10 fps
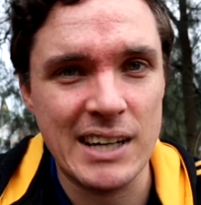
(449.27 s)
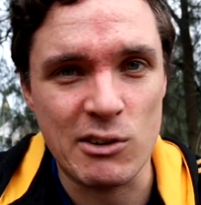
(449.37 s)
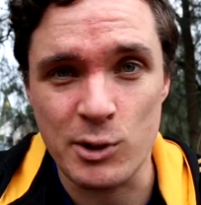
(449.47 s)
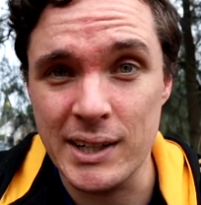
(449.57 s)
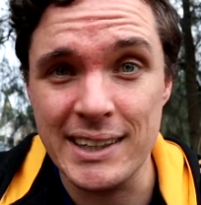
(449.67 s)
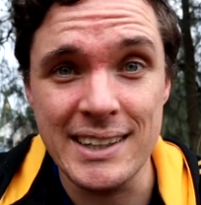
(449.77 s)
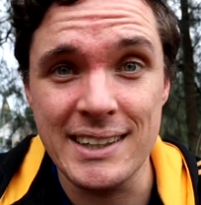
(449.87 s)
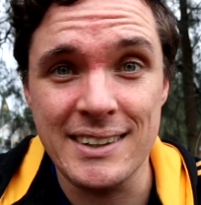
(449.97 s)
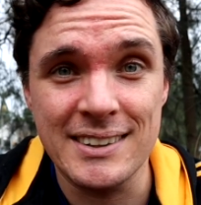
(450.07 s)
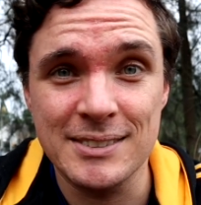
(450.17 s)

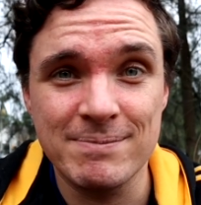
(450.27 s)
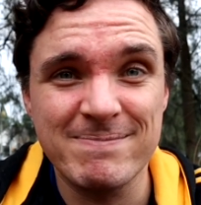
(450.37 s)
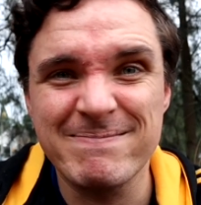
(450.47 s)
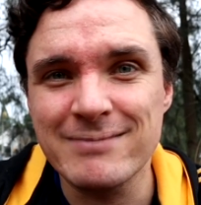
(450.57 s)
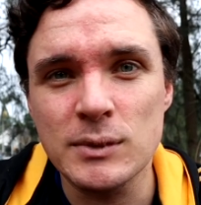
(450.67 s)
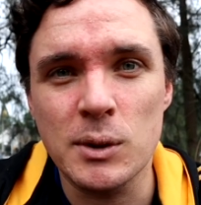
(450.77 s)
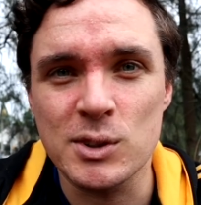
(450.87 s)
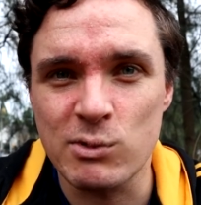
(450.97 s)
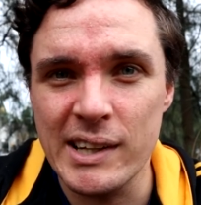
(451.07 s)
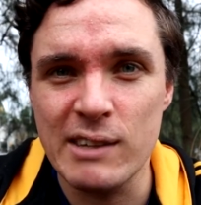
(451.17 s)

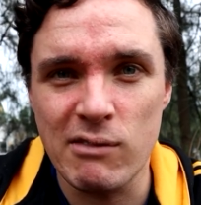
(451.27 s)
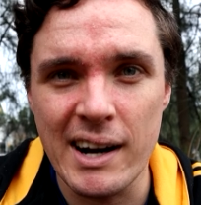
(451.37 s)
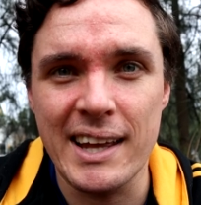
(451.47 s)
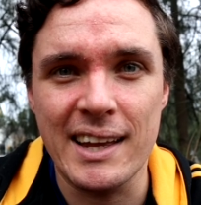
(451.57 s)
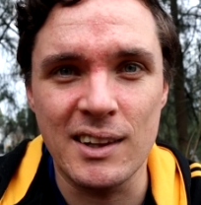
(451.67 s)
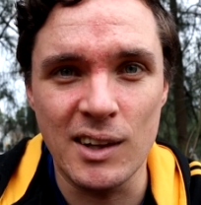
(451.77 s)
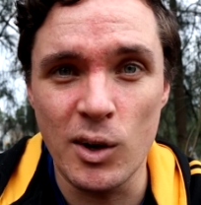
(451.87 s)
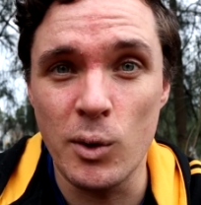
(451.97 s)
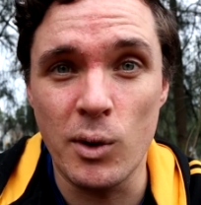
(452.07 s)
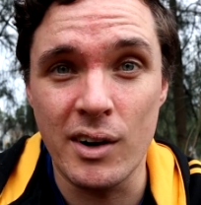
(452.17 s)
really running
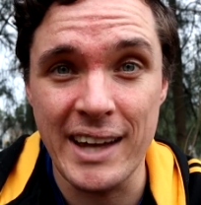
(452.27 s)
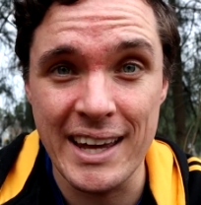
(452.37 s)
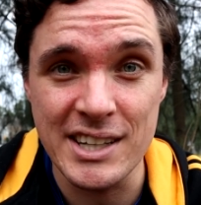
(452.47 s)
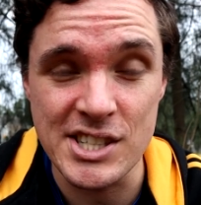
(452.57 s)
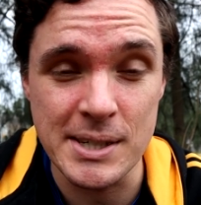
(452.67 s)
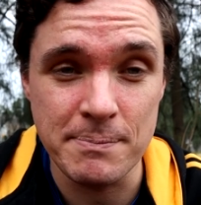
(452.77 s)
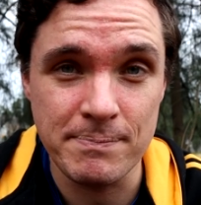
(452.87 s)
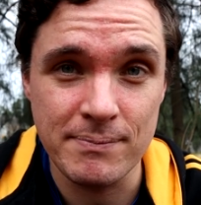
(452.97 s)
low on energy.